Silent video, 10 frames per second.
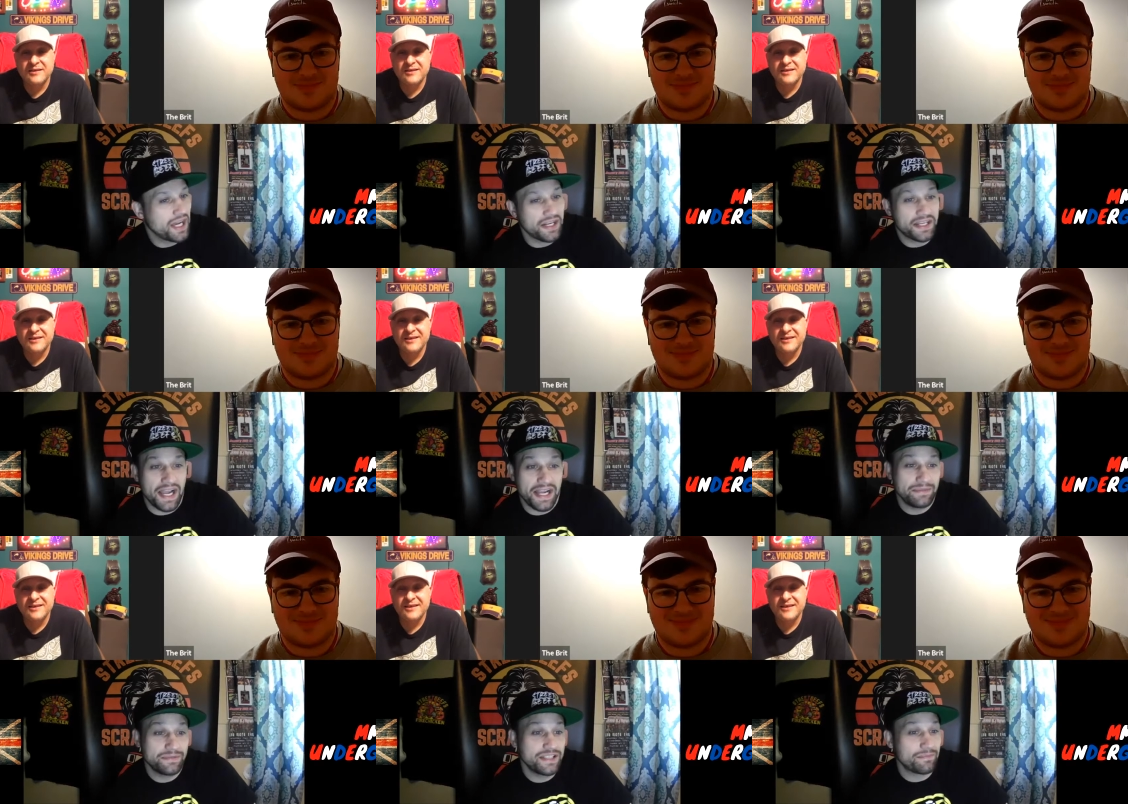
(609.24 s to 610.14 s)
Speaker 1: we got a guy
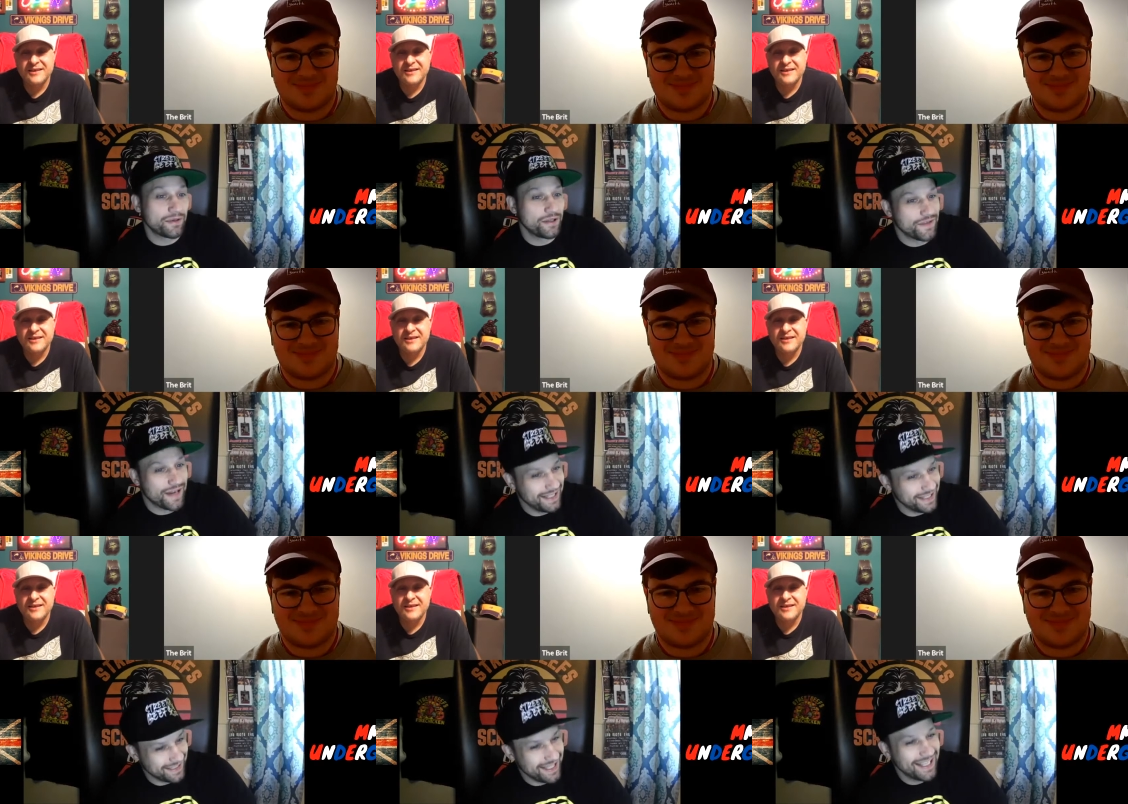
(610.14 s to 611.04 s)
named Shitbird
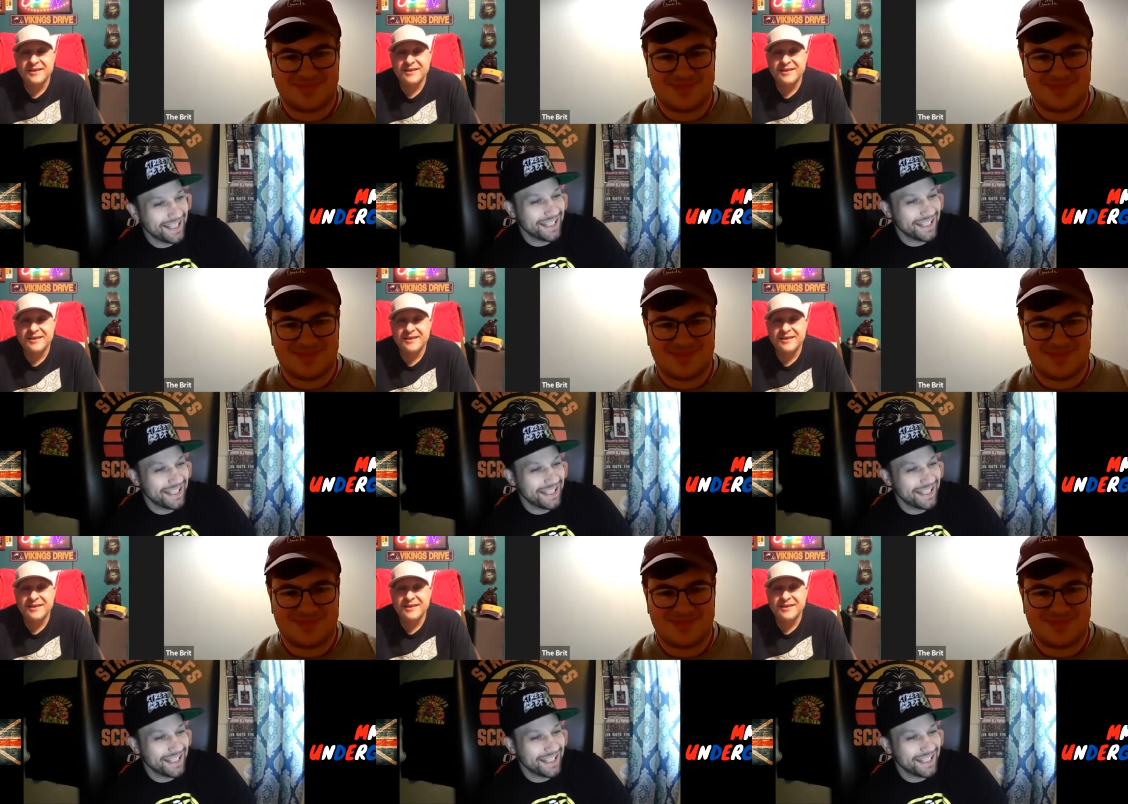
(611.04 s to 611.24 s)
fighting.